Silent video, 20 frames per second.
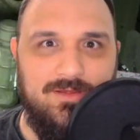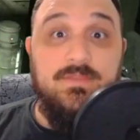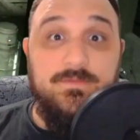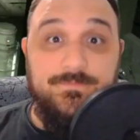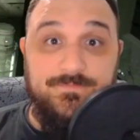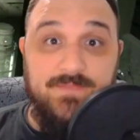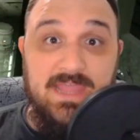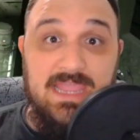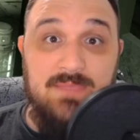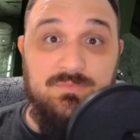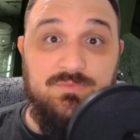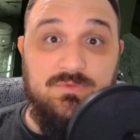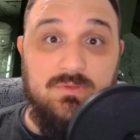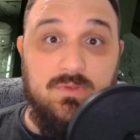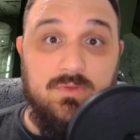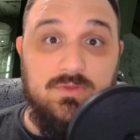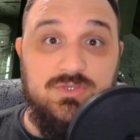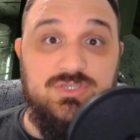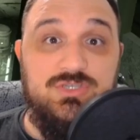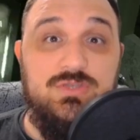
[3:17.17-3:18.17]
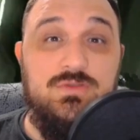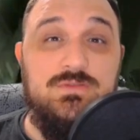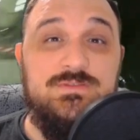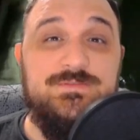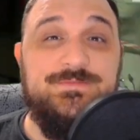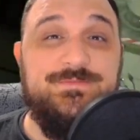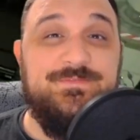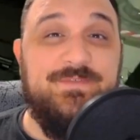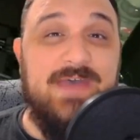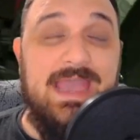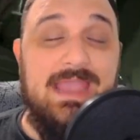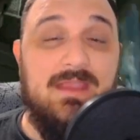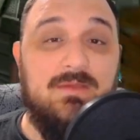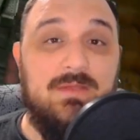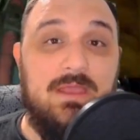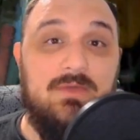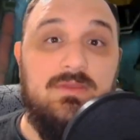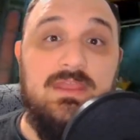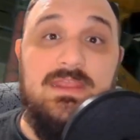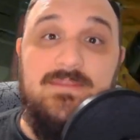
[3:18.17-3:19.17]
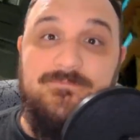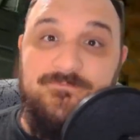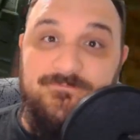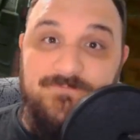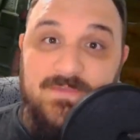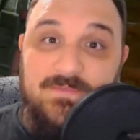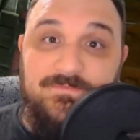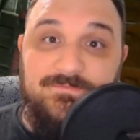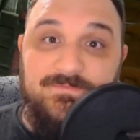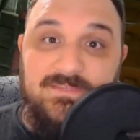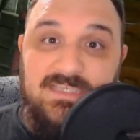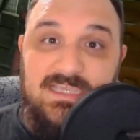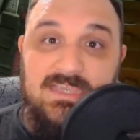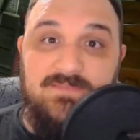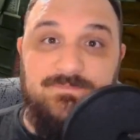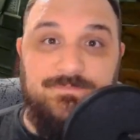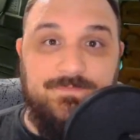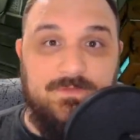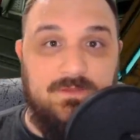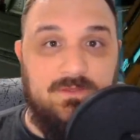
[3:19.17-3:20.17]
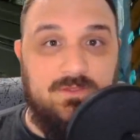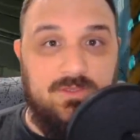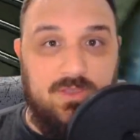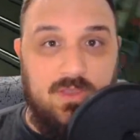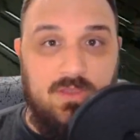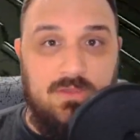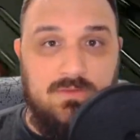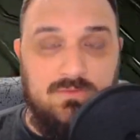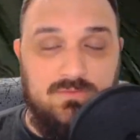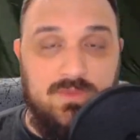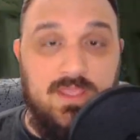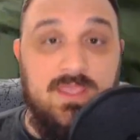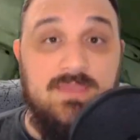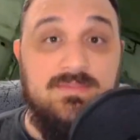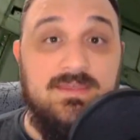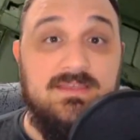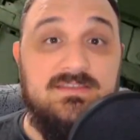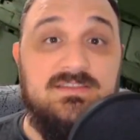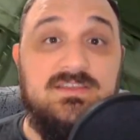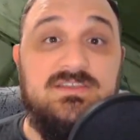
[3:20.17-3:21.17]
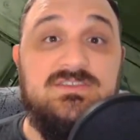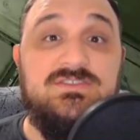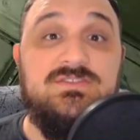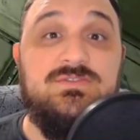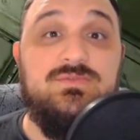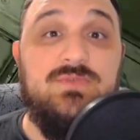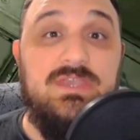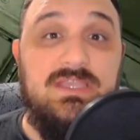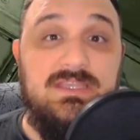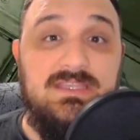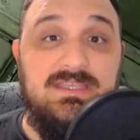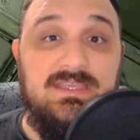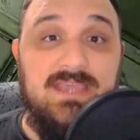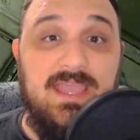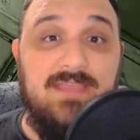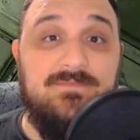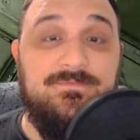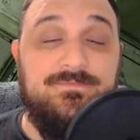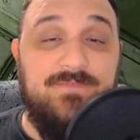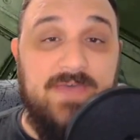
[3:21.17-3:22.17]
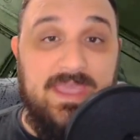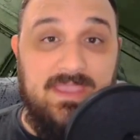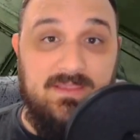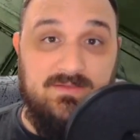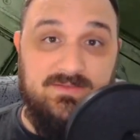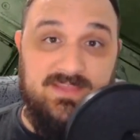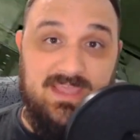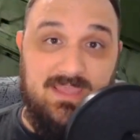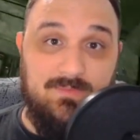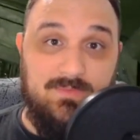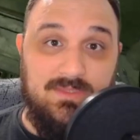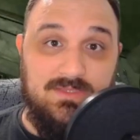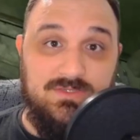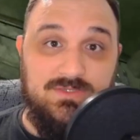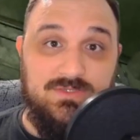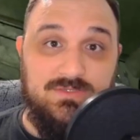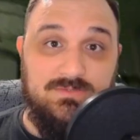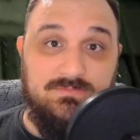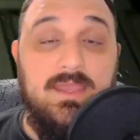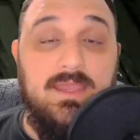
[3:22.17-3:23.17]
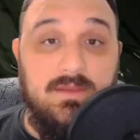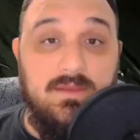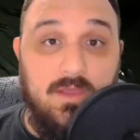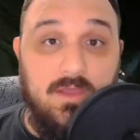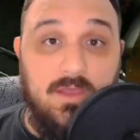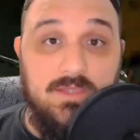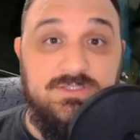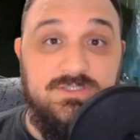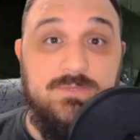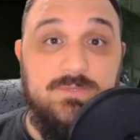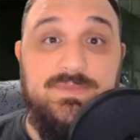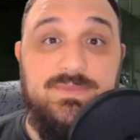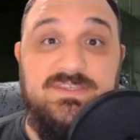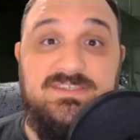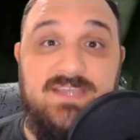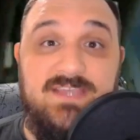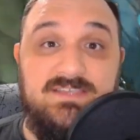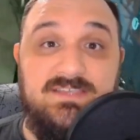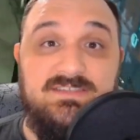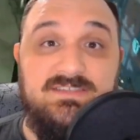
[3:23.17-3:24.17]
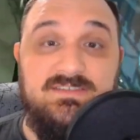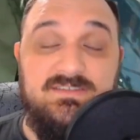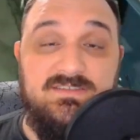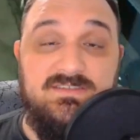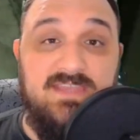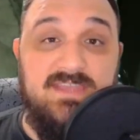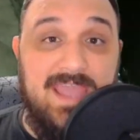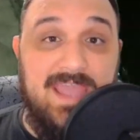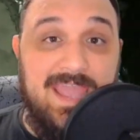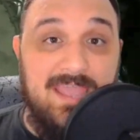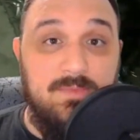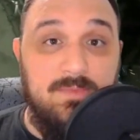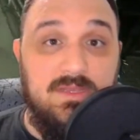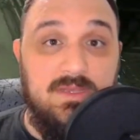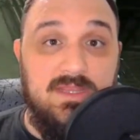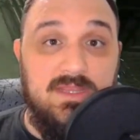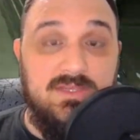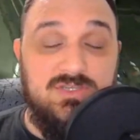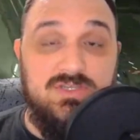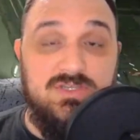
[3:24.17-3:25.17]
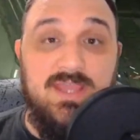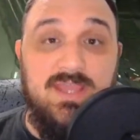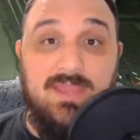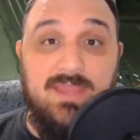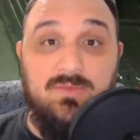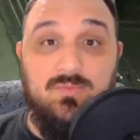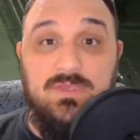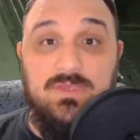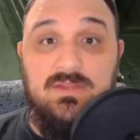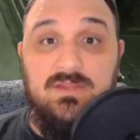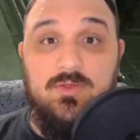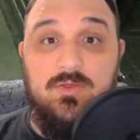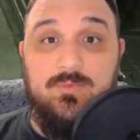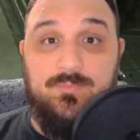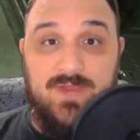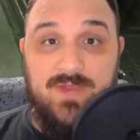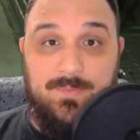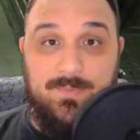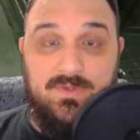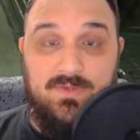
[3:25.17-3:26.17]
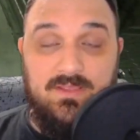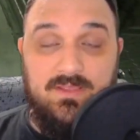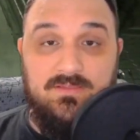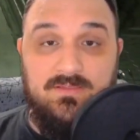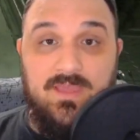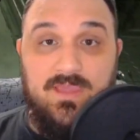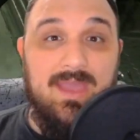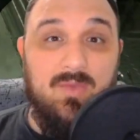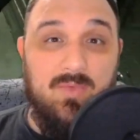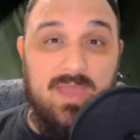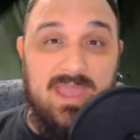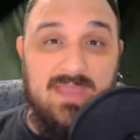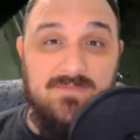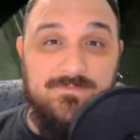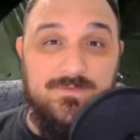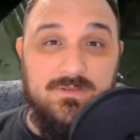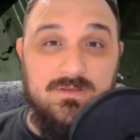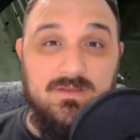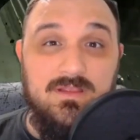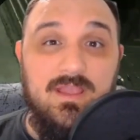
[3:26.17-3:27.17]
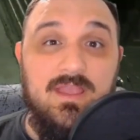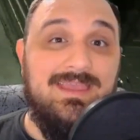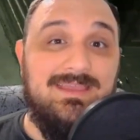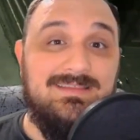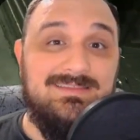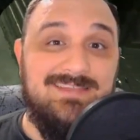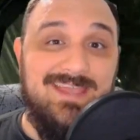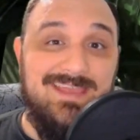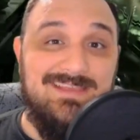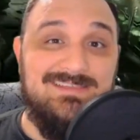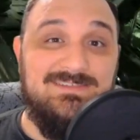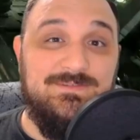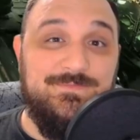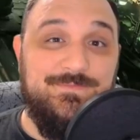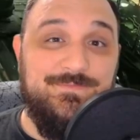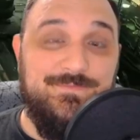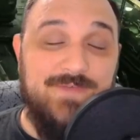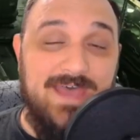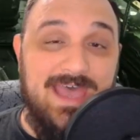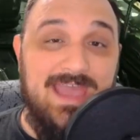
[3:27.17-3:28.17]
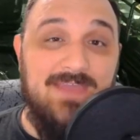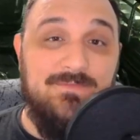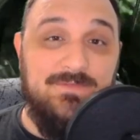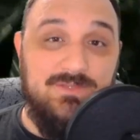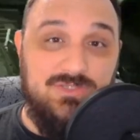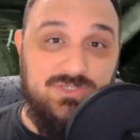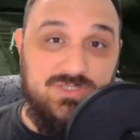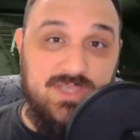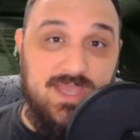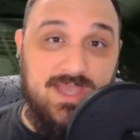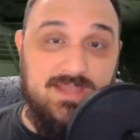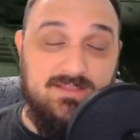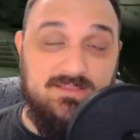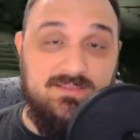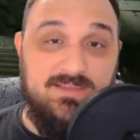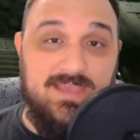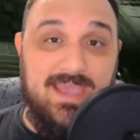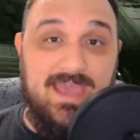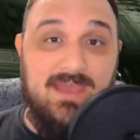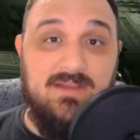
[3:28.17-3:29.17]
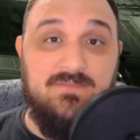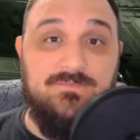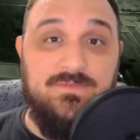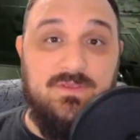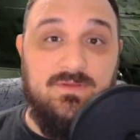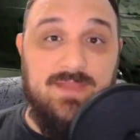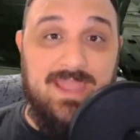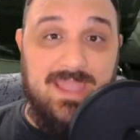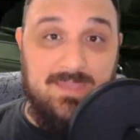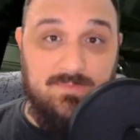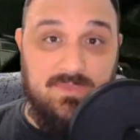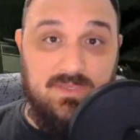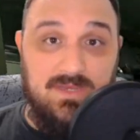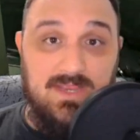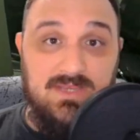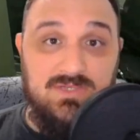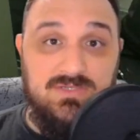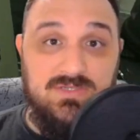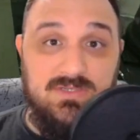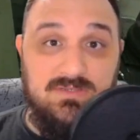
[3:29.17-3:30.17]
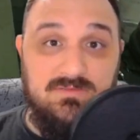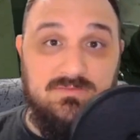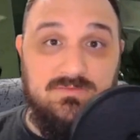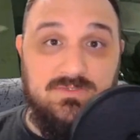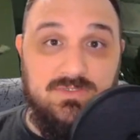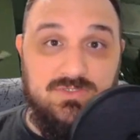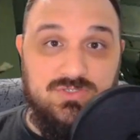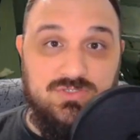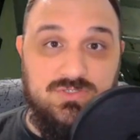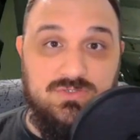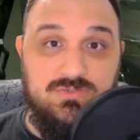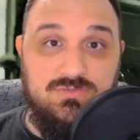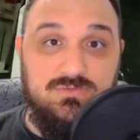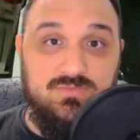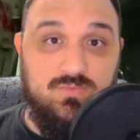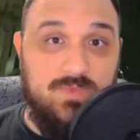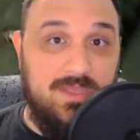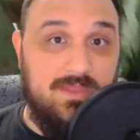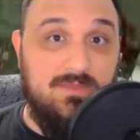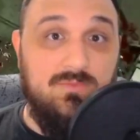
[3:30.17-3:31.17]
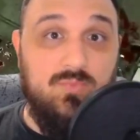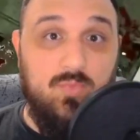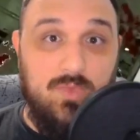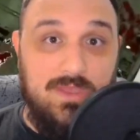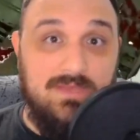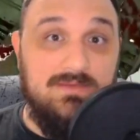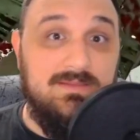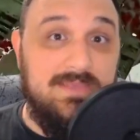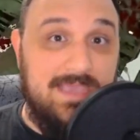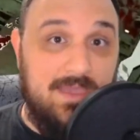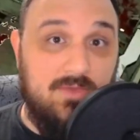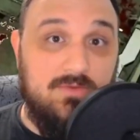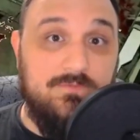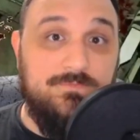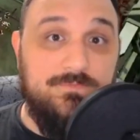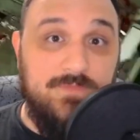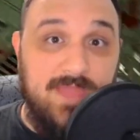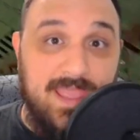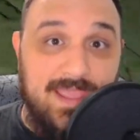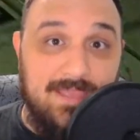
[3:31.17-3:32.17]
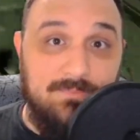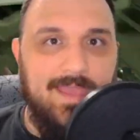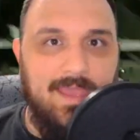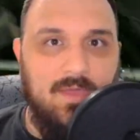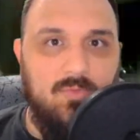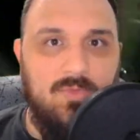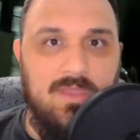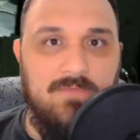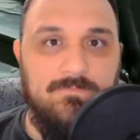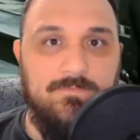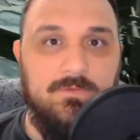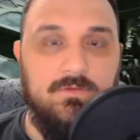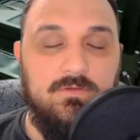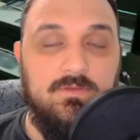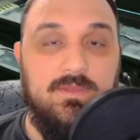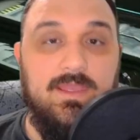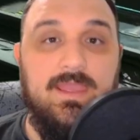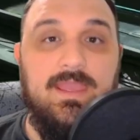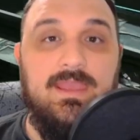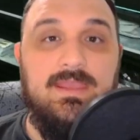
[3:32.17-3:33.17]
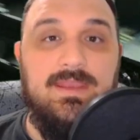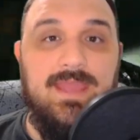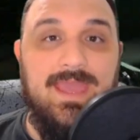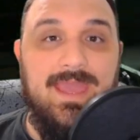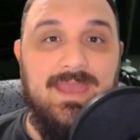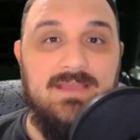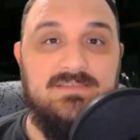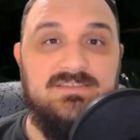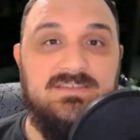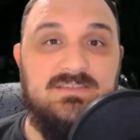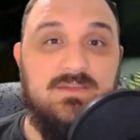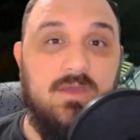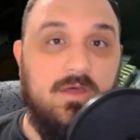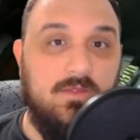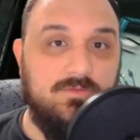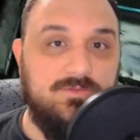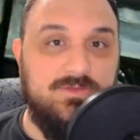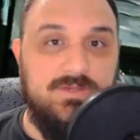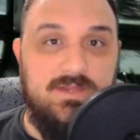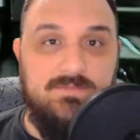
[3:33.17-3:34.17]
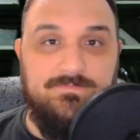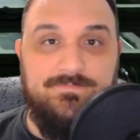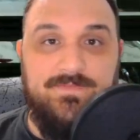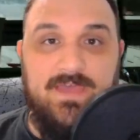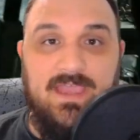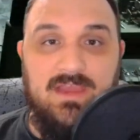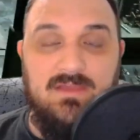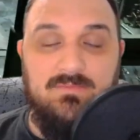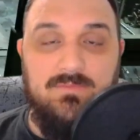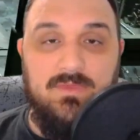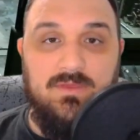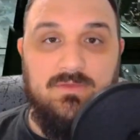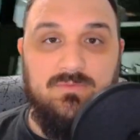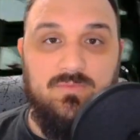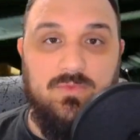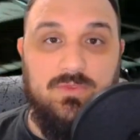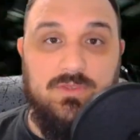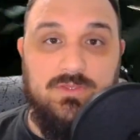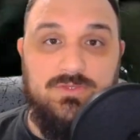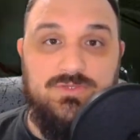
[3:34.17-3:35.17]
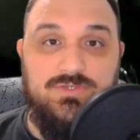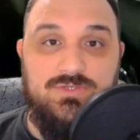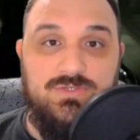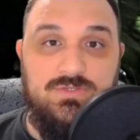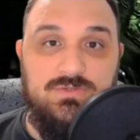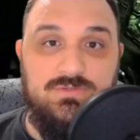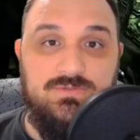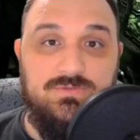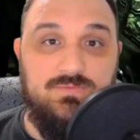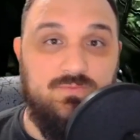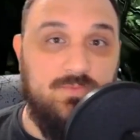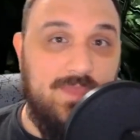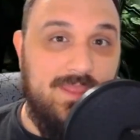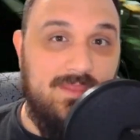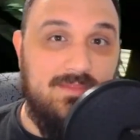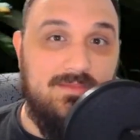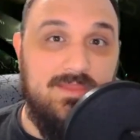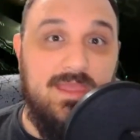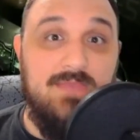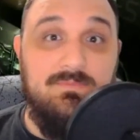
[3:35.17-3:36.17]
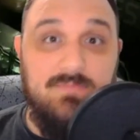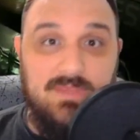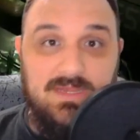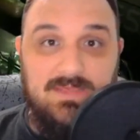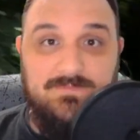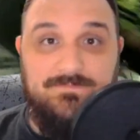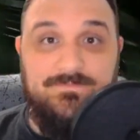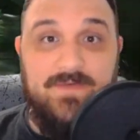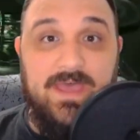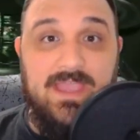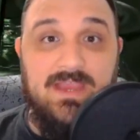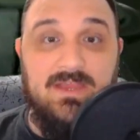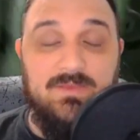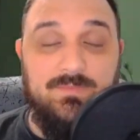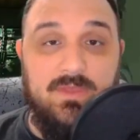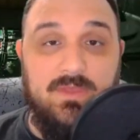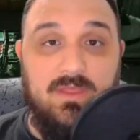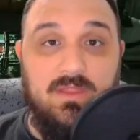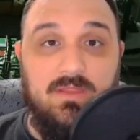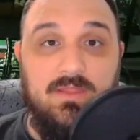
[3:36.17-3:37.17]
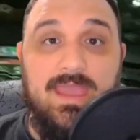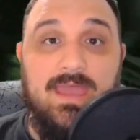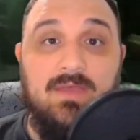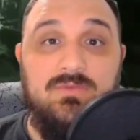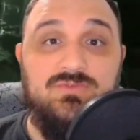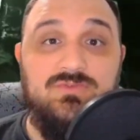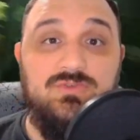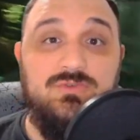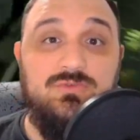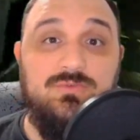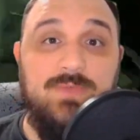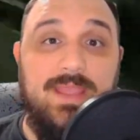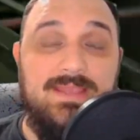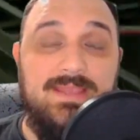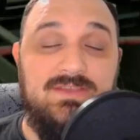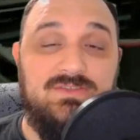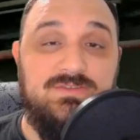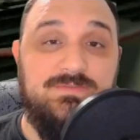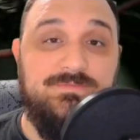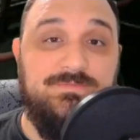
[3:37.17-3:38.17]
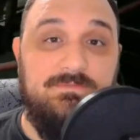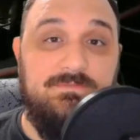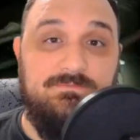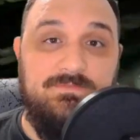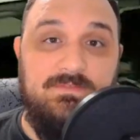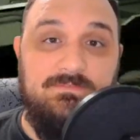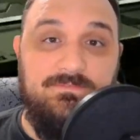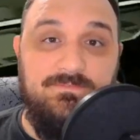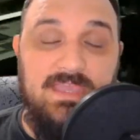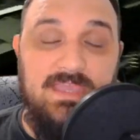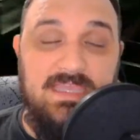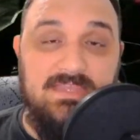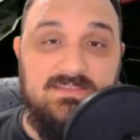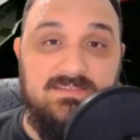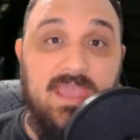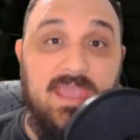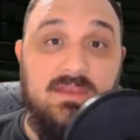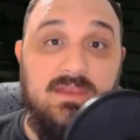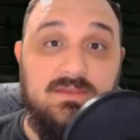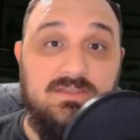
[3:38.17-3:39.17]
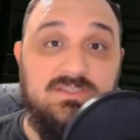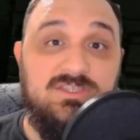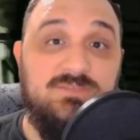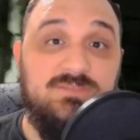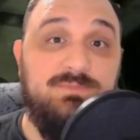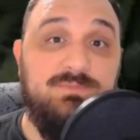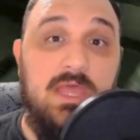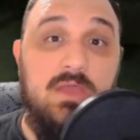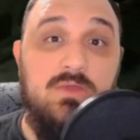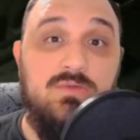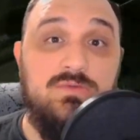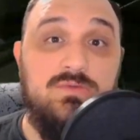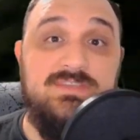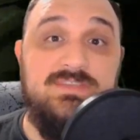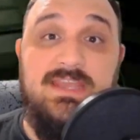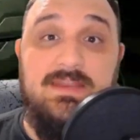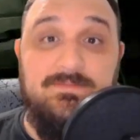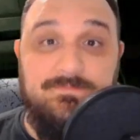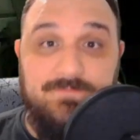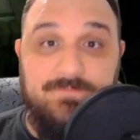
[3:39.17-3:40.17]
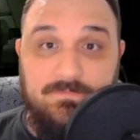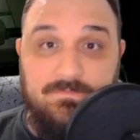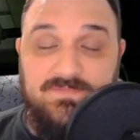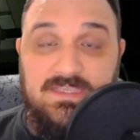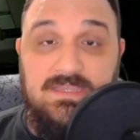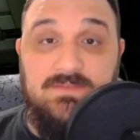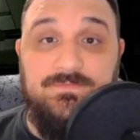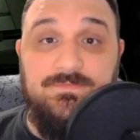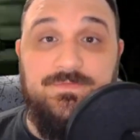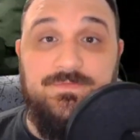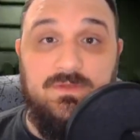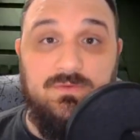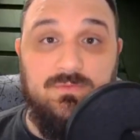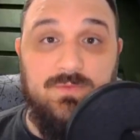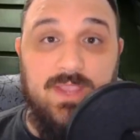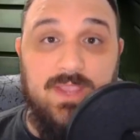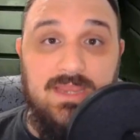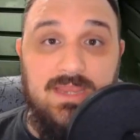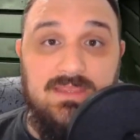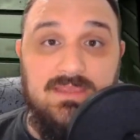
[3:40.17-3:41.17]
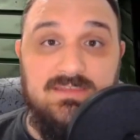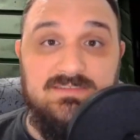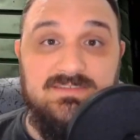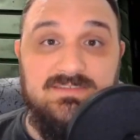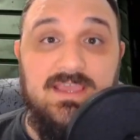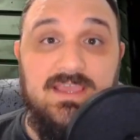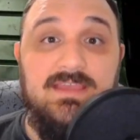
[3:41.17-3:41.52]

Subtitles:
The Flamethrower shoots fire out in a 15-foot cone that does 3d8 fire damage. It also possesses the ammunition and reload properties. However, it takes 5 shots out of your ammunition to shoot, well, 1 gout of flame. However, it has an alternate fire mode where it shoots, well, a mini fireball out to a range of 50 feet, and it explodes in a 15-foot radius,